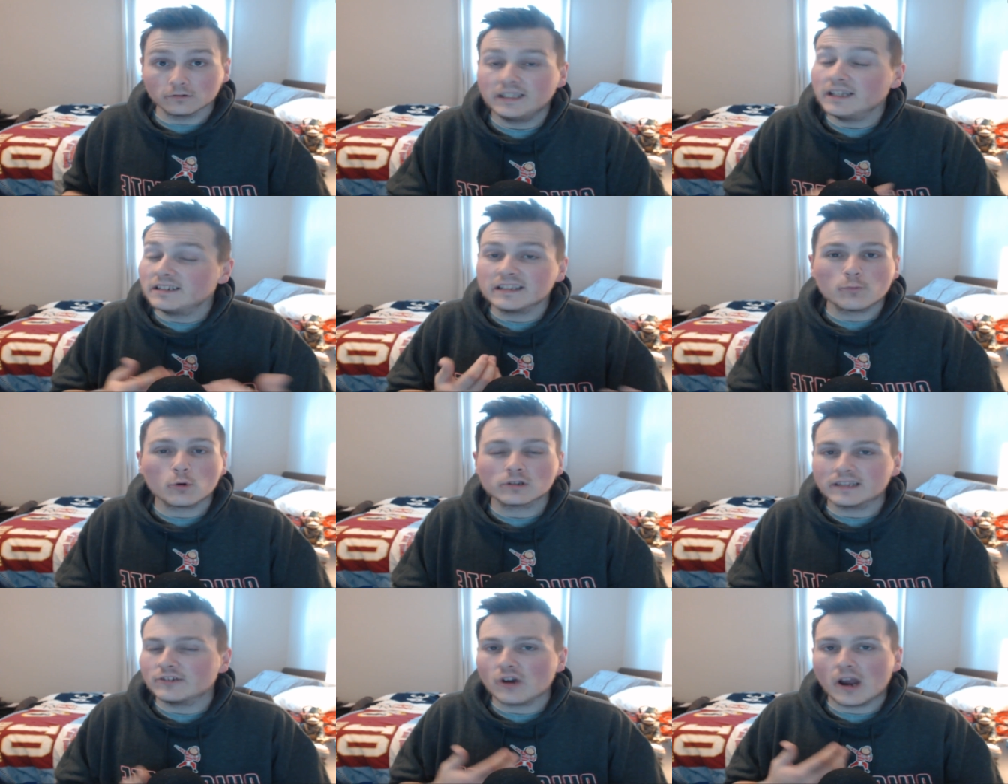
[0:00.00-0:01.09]
TNT Sports,
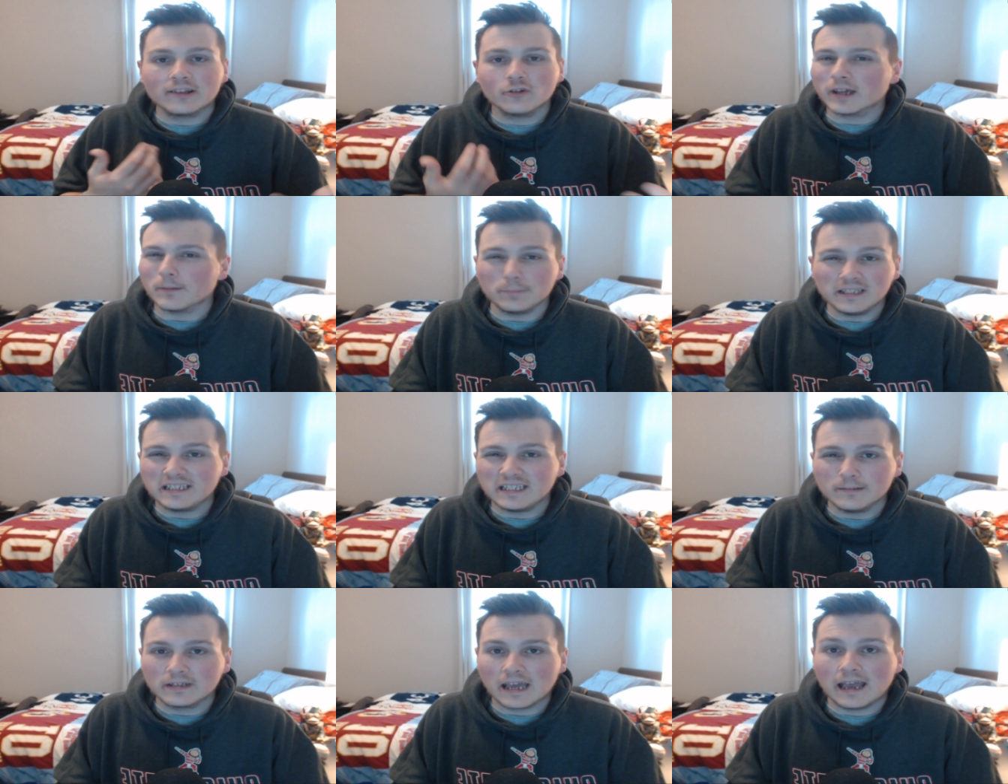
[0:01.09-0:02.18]
they tried to do like a B
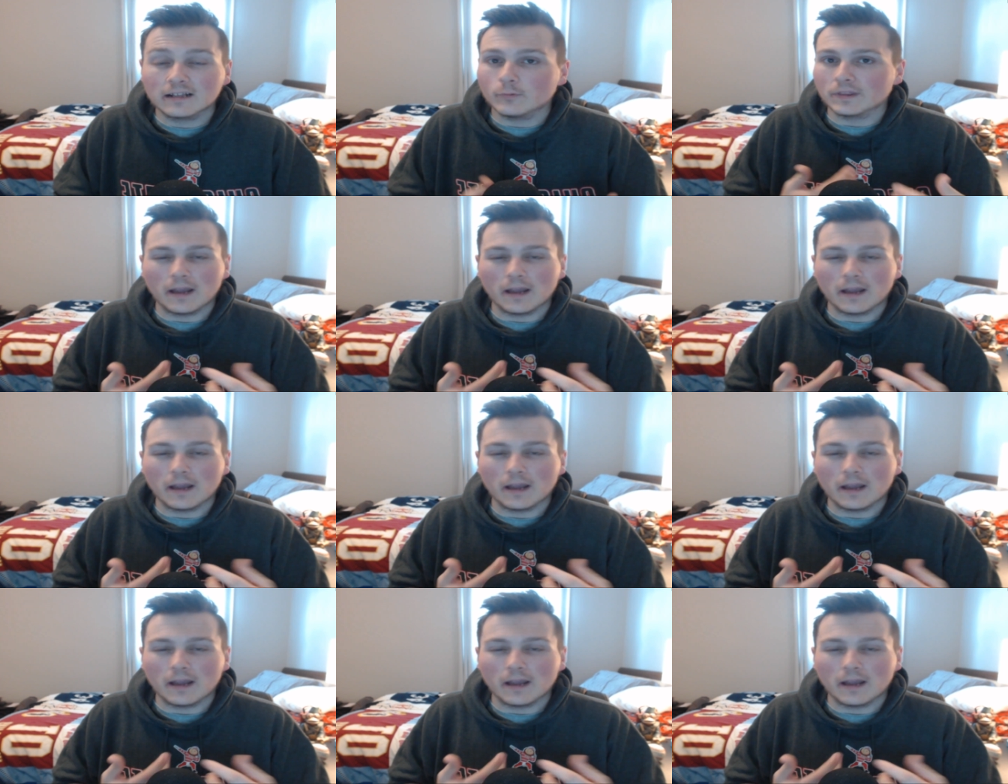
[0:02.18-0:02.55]
team cast with,